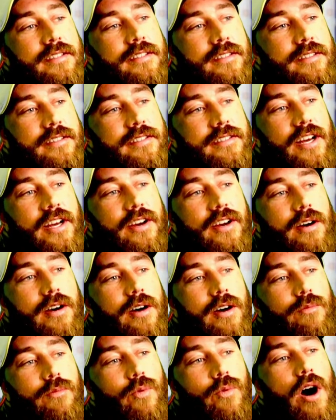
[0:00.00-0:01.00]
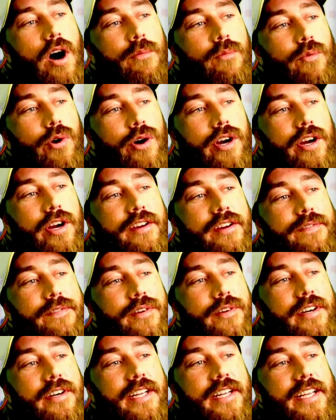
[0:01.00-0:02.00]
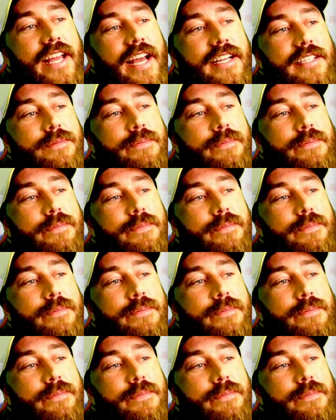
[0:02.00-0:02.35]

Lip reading: So I'm working for it to catch back.